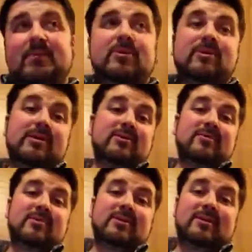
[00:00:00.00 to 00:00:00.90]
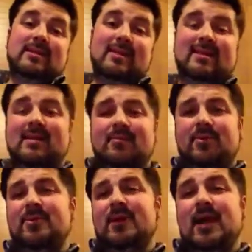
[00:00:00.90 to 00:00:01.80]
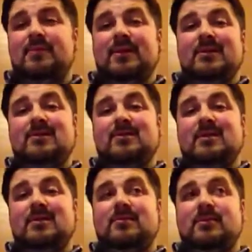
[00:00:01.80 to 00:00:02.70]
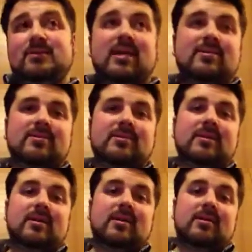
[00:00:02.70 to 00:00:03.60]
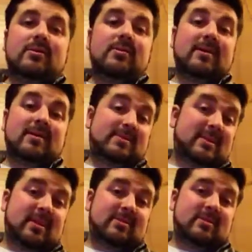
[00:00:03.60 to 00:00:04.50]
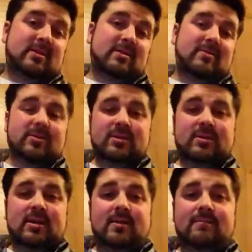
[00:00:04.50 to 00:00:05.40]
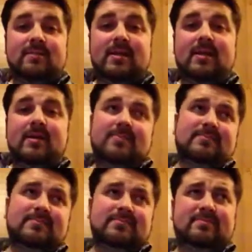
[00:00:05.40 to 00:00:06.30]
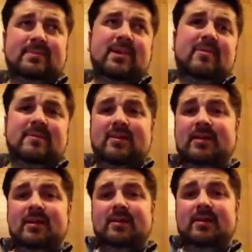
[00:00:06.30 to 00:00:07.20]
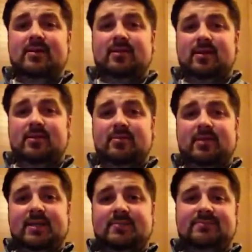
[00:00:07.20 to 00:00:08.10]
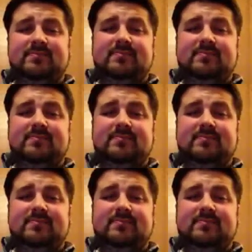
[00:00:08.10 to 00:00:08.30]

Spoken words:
people who are introverted, they get more of their happiness and they're more settled when they're by themselves most of the time. They often think there, contemplate.